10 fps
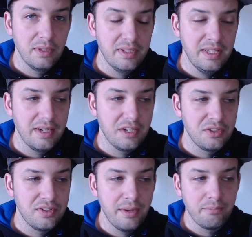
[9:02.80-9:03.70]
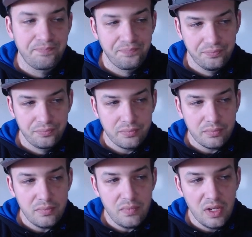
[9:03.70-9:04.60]
built in, I should say,
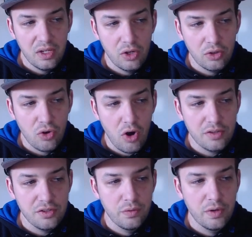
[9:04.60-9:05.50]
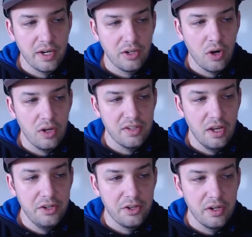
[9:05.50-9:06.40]
called crossover and cross
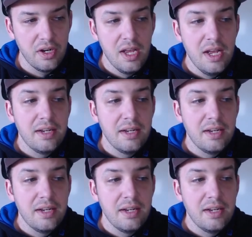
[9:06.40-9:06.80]
under,